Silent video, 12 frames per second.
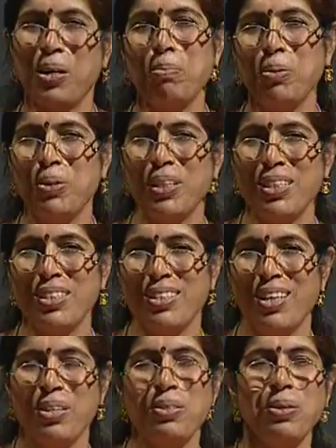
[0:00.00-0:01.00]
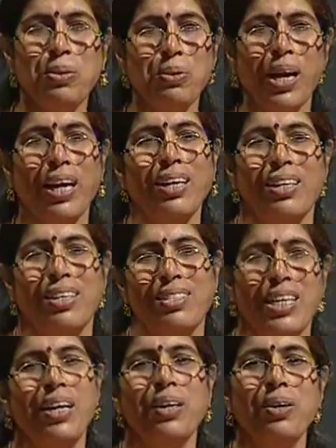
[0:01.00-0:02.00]
your computers, so you can
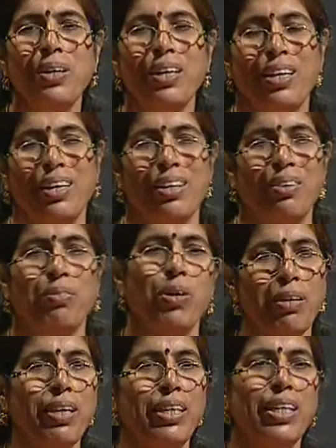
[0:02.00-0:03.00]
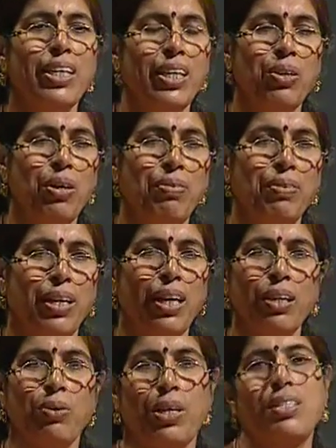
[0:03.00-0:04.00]
send your whatever reading you have
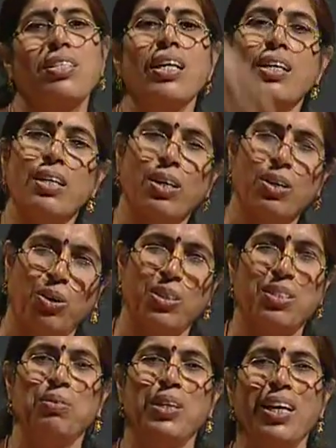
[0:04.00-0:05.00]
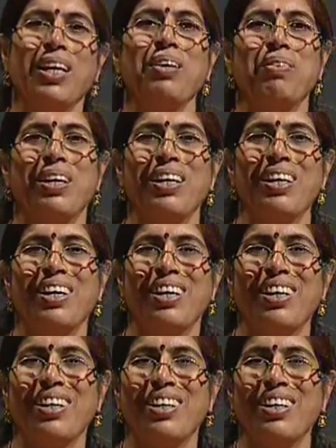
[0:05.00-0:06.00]
taken, you can send it across the world anywhere.
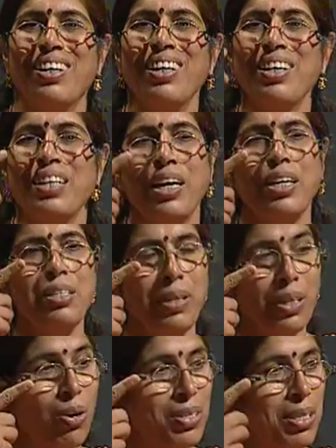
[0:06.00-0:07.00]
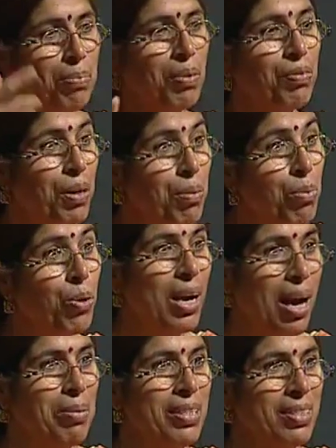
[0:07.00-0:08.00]
That is why the concept of remote
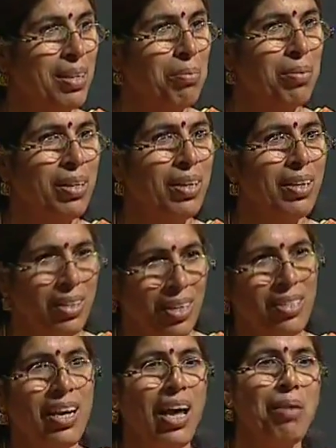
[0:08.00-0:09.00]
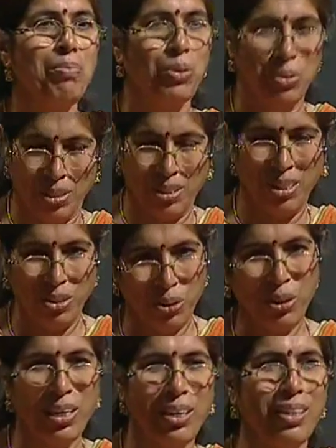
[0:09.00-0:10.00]
lab has come. There is a lab in your